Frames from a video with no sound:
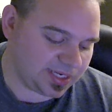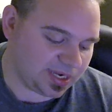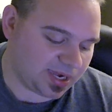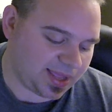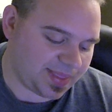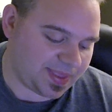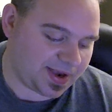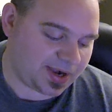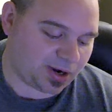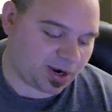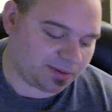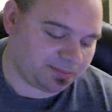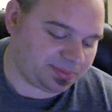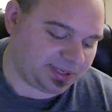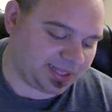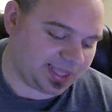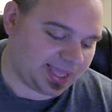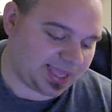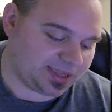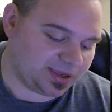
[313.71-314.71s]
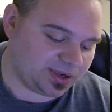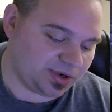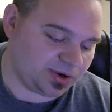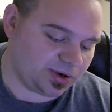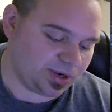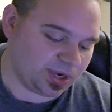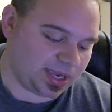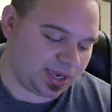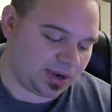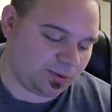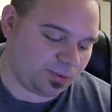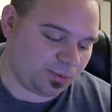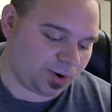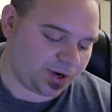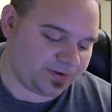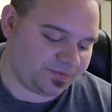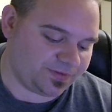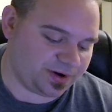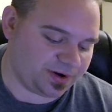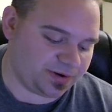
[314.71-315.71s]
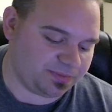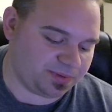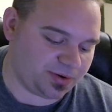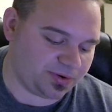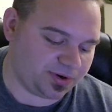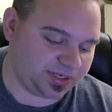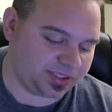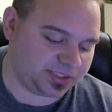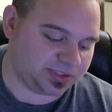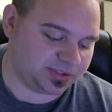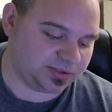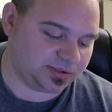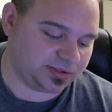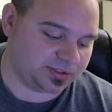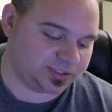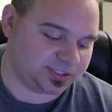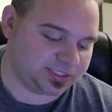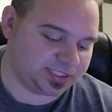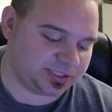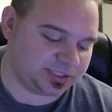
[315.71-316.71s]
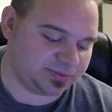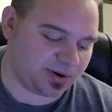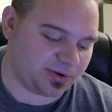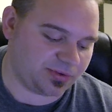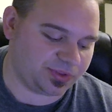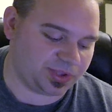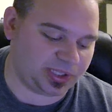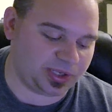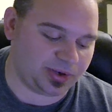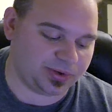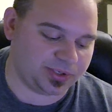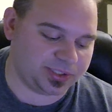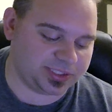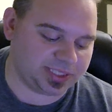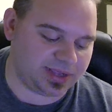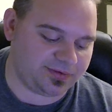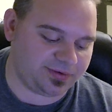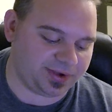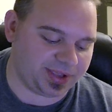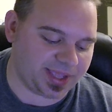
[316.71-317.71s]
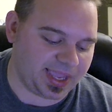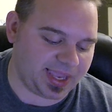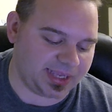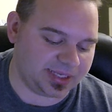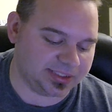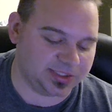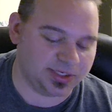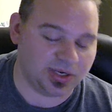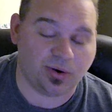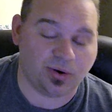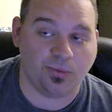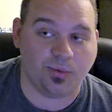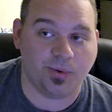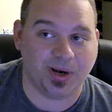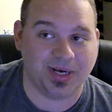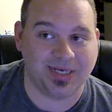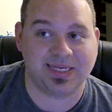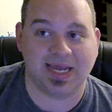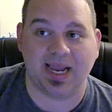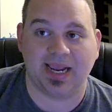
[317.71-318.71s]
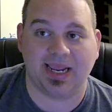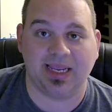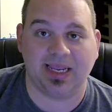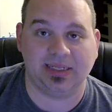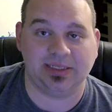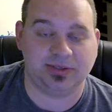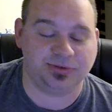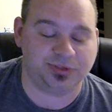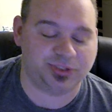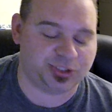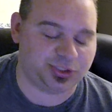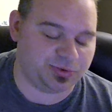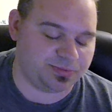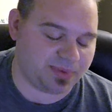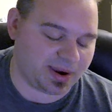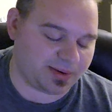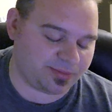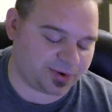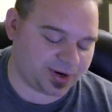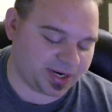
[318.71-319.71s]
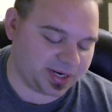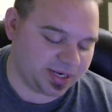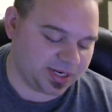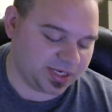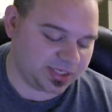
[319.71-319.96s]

And then on play, one of your opponent's Digimon with the lowest level gains when attacking lose 2 memory.